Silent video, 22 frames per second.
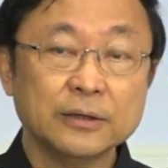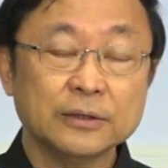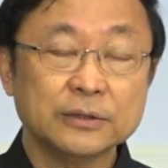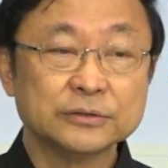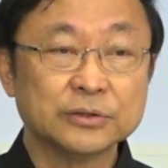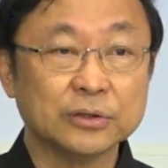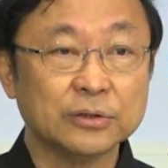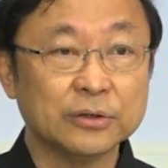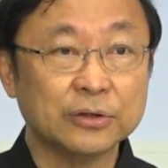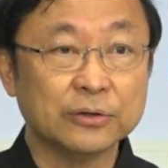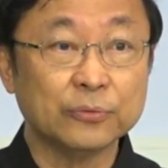
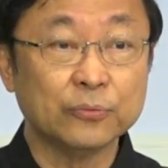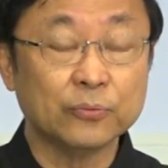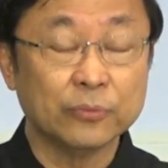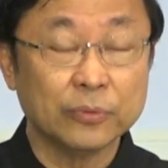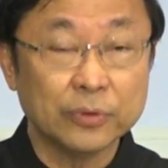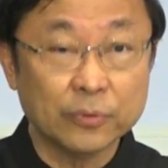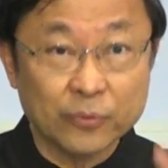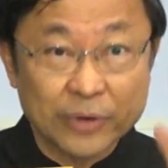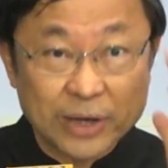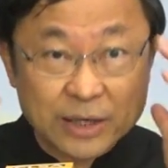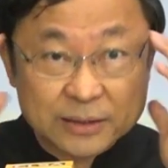so
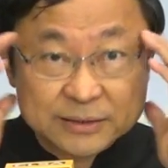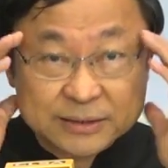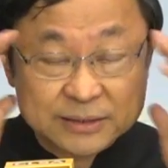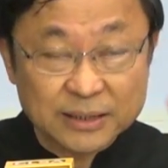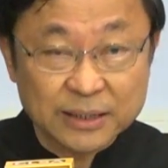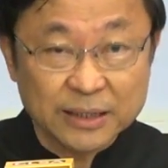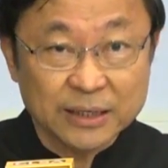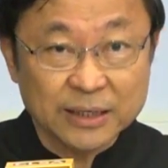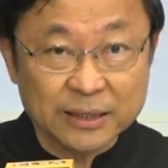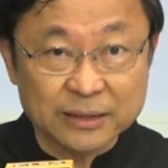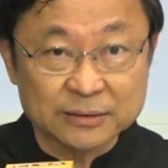we are
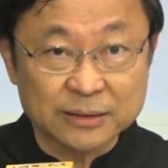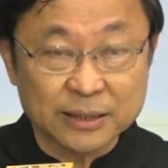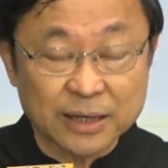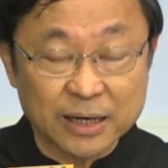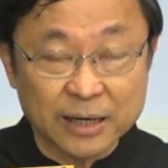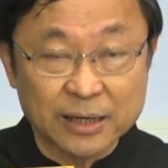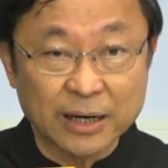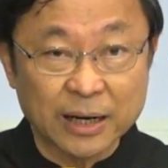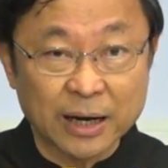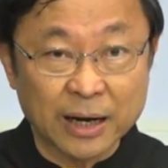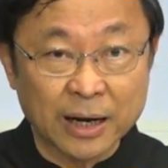seeing
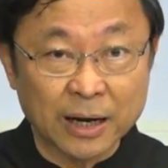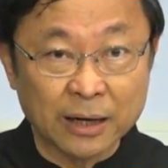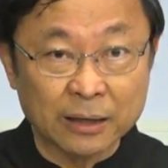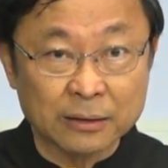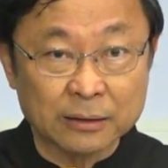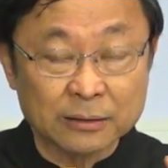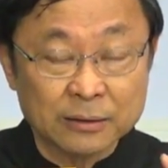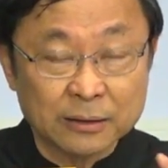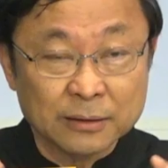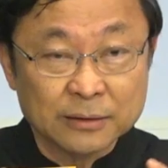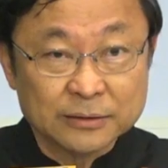
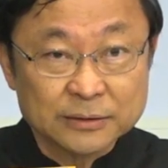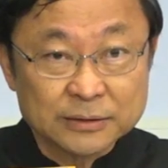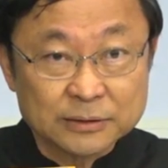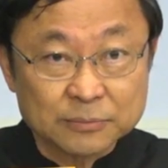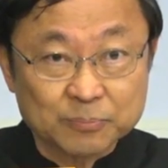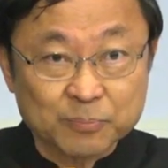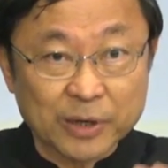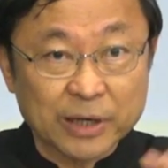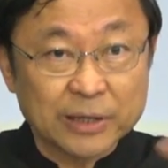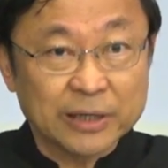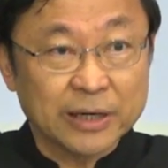Thailand
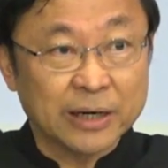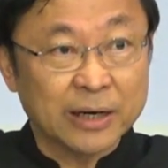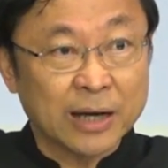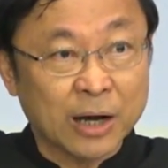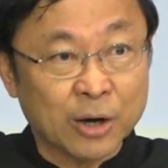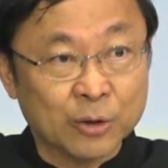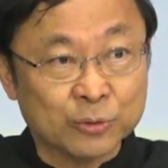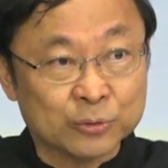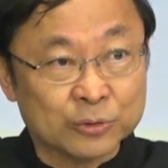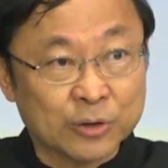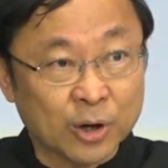spreading
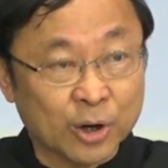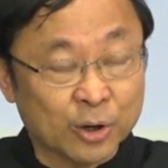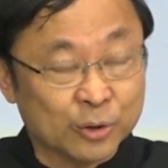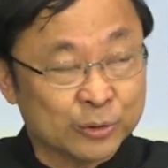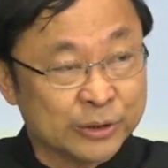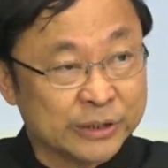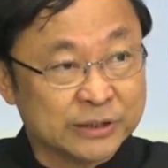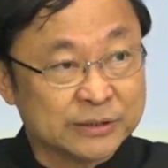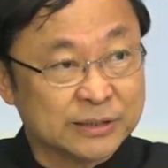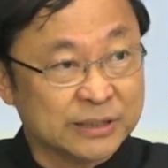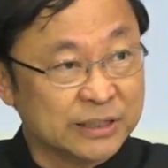out all
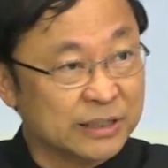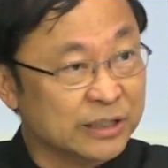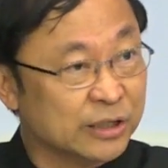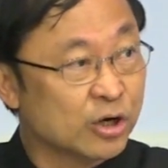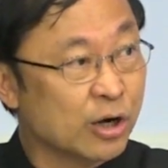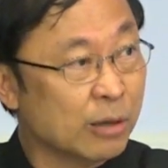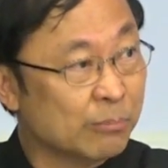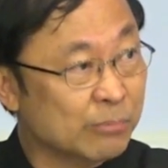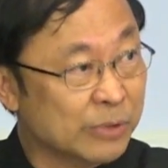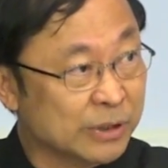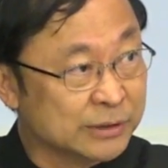these
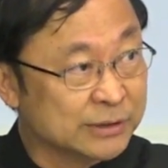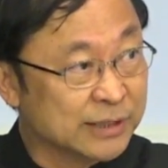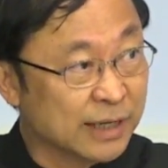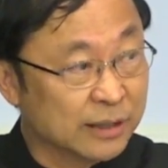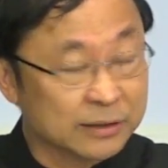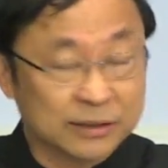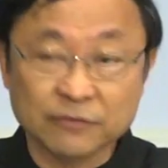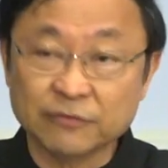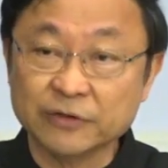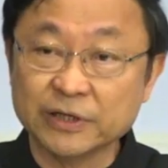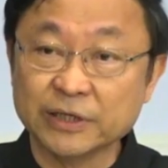e-commerce
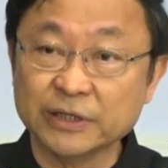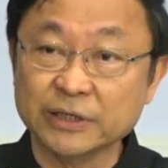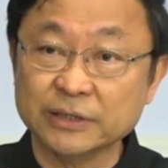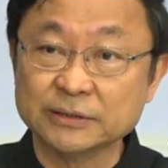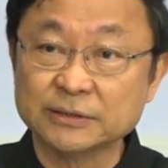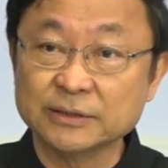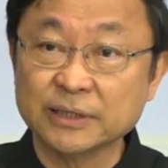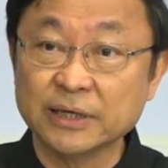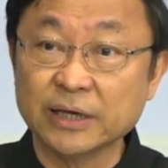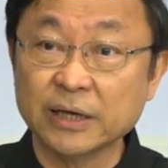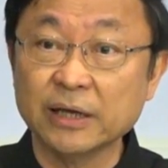
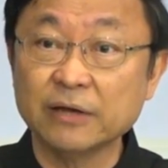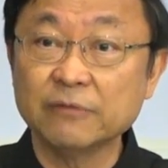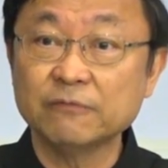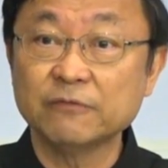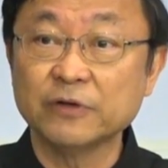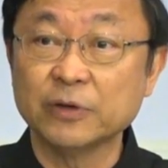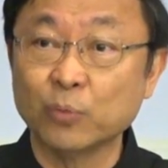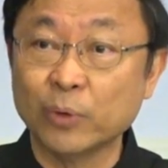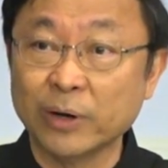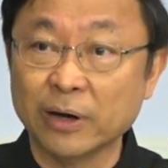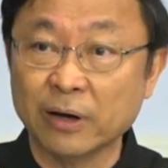activities
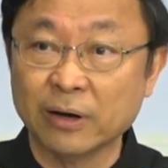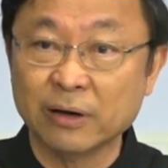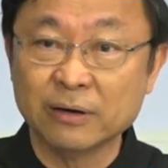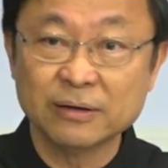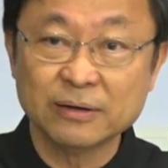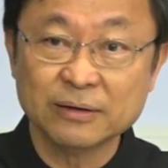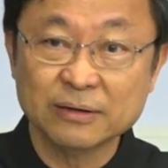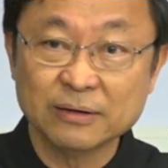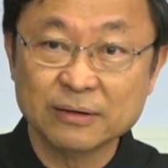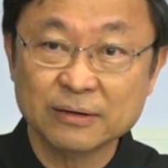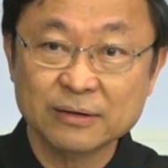everywhere.
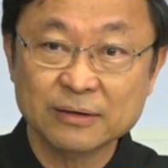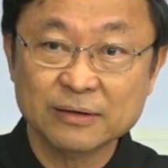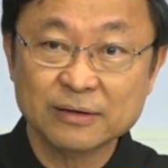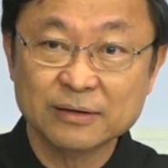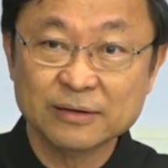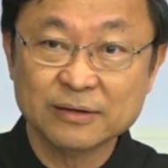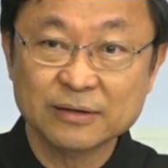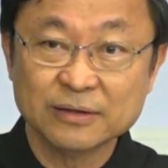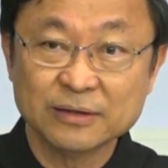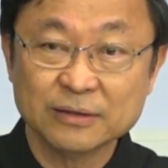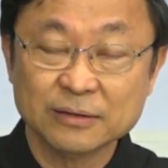
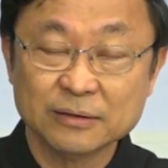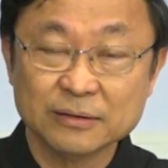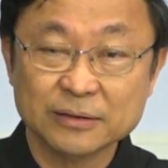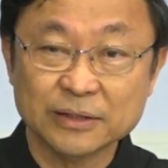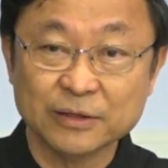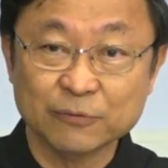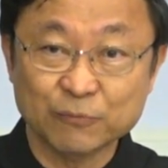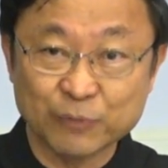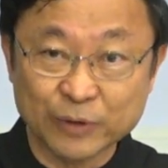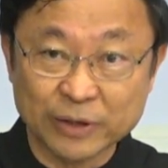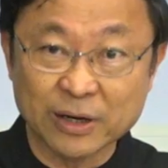
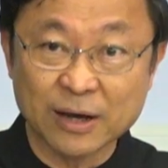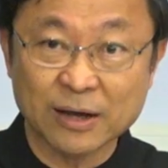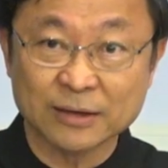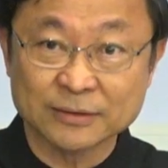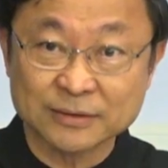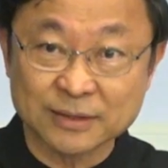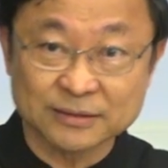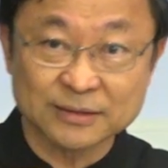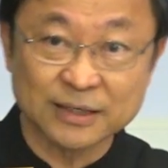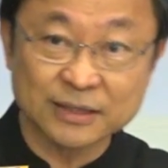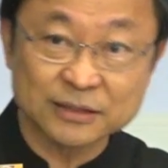If we are
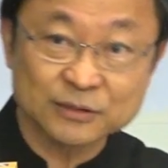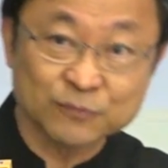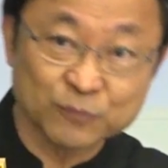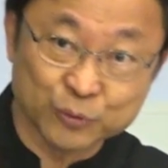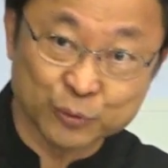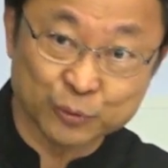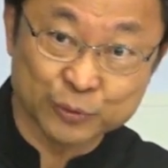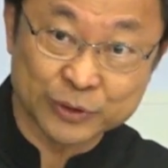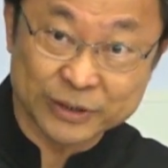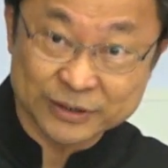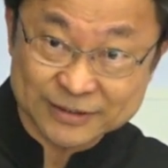
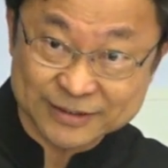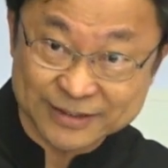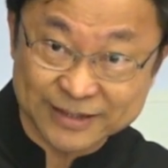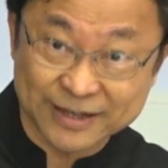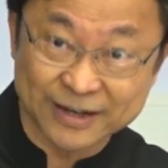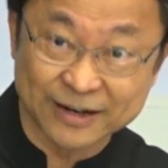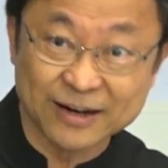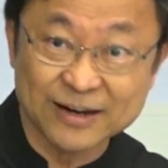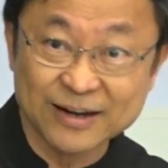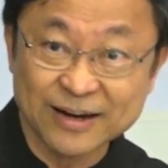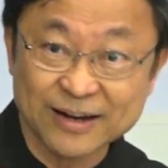successful this
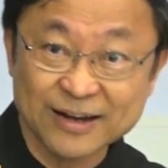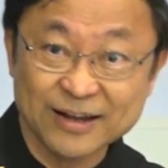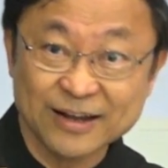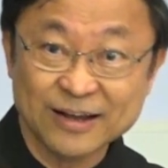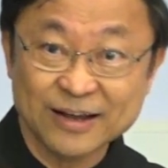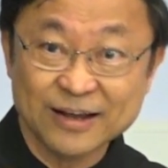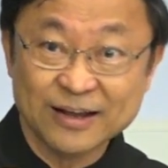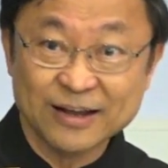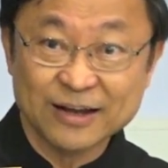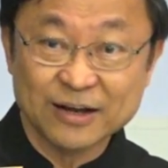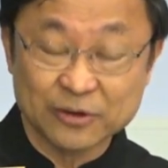year,
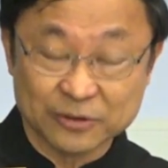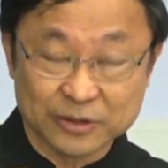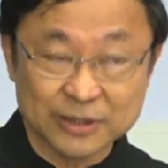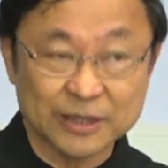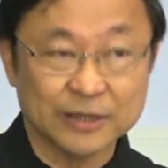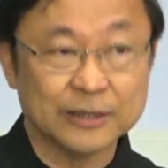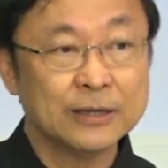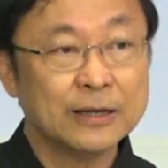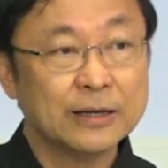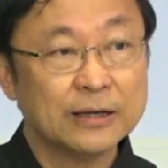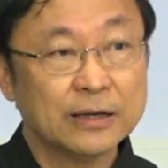
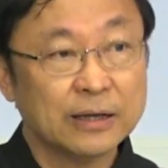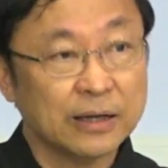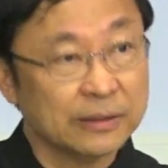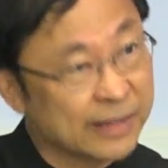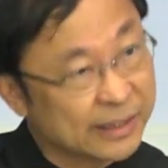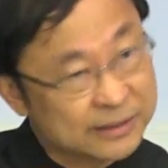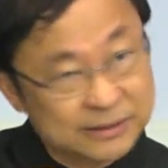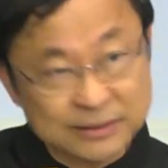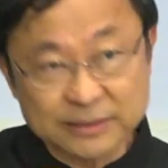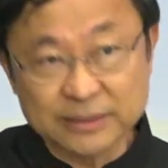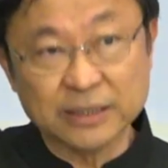okay,
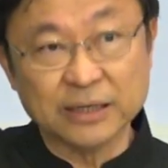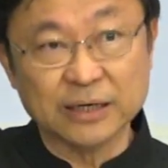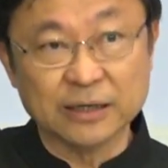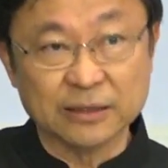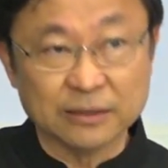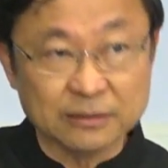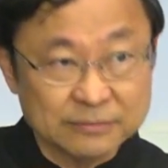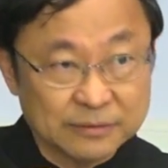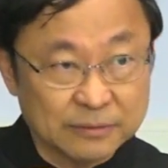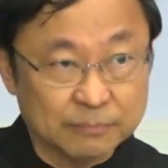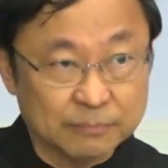next year,